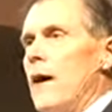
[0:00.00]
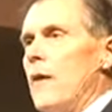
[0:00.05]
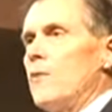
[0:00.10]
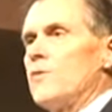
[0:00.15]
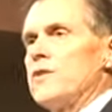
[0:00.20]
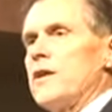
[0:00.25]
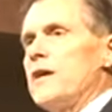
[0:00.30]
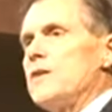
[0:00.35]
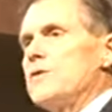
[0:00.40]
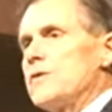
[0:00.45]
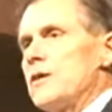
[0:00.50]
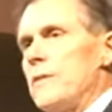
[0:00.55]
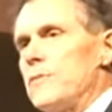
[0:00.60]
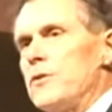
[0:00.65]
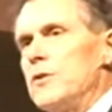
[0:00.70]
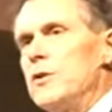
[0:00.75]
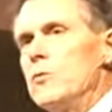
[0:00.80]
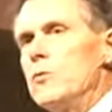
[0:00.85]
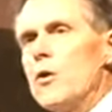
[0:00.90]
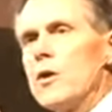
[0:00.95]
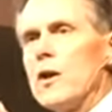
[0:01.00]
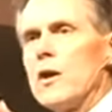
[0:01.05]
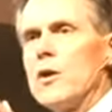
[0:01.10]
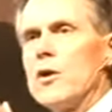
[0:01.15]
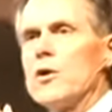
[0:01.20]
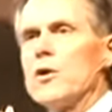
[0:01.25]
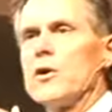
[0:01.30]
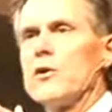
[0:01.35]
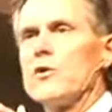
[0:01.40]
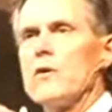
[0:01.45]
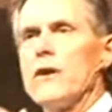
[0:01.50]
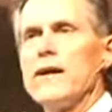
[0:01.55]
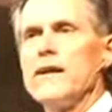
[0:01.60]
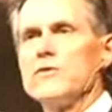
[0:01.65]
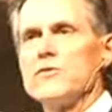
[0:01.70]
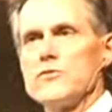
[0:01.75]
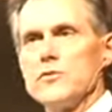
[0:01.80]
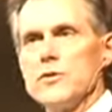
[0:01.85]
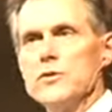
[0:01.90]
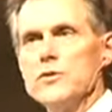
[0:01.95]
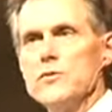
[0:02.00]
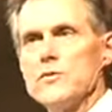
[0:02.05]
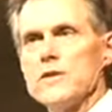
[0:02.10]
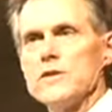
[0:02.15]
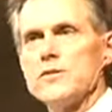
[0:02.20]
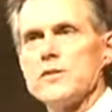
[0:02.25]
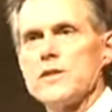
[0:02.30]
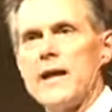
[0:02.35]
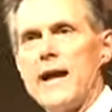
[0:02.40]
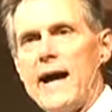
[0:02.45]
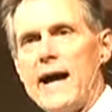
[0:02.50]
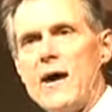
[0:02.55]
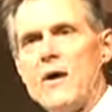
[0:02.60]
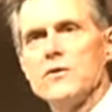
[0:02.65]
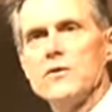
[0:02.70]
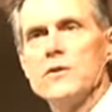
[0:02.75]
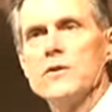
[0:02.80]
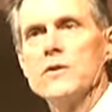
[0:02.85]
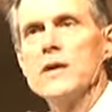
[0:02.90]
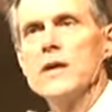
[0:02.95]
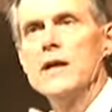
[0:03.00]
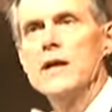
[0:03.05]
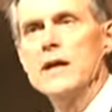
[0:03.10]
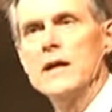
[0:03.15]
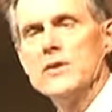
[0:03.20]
I want to tell you something. You want to learn a great truth as to how to